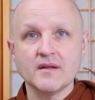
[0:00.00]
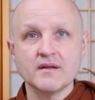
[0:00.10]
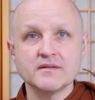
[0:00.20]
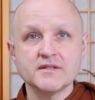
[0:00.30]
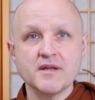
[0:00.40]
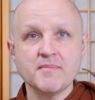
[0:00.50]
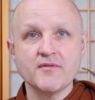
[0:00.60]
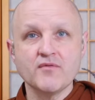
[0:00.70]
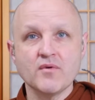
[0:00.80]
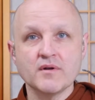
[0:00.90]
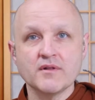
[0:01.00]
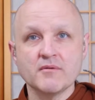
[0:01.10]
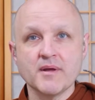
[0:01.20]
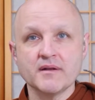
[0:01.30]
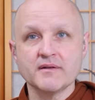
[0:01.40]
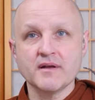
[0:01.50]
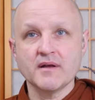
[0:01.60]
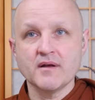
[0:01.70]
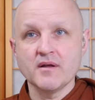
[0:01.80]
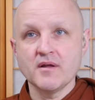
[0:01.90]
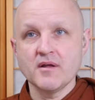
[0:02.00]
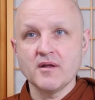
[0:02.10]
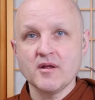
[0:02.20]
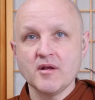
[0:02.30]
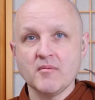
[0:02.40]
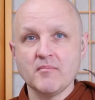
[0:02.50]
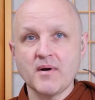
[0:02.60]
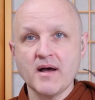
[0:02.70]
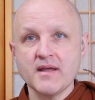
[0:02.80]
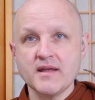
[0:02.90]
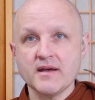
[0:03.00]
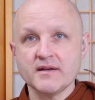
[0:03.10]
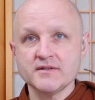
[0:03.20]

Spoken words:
skipping forward a little bit, Bāhiya